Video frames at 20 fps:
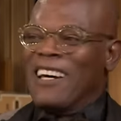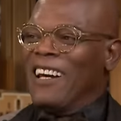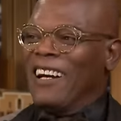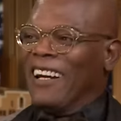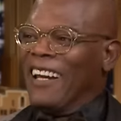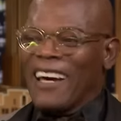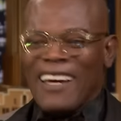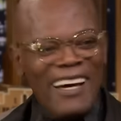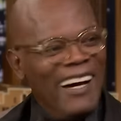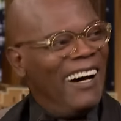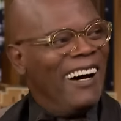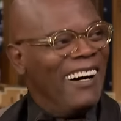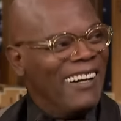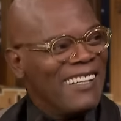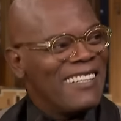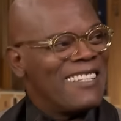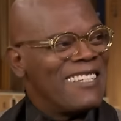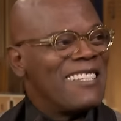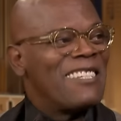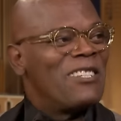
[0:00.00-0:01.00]
kind of like, oh,
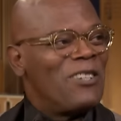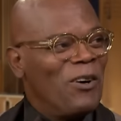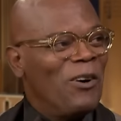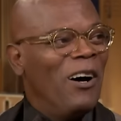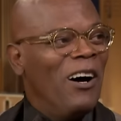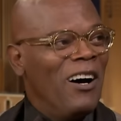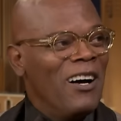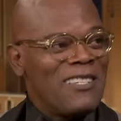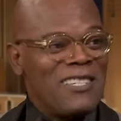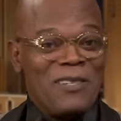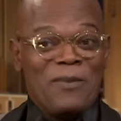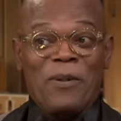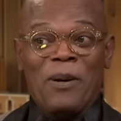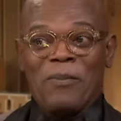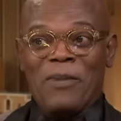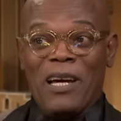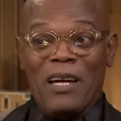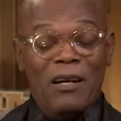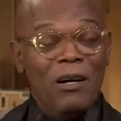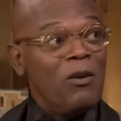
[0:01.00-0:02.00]
this is so awesome.
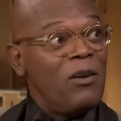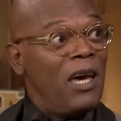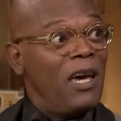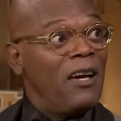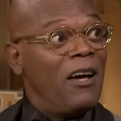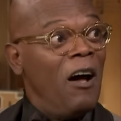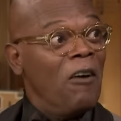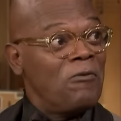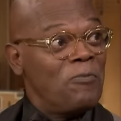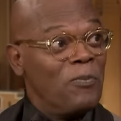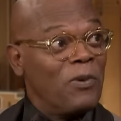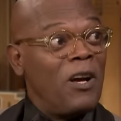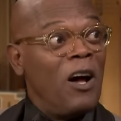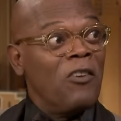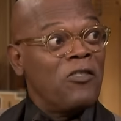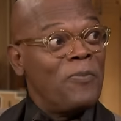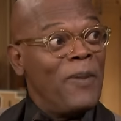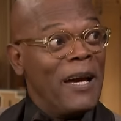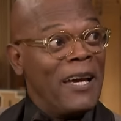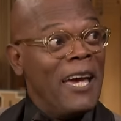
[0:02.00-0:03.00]
I'm like, okay, golf,
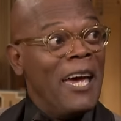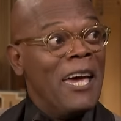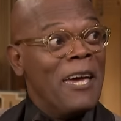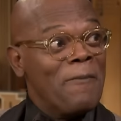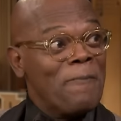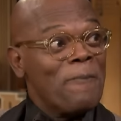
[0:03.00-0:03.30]
golf's my game.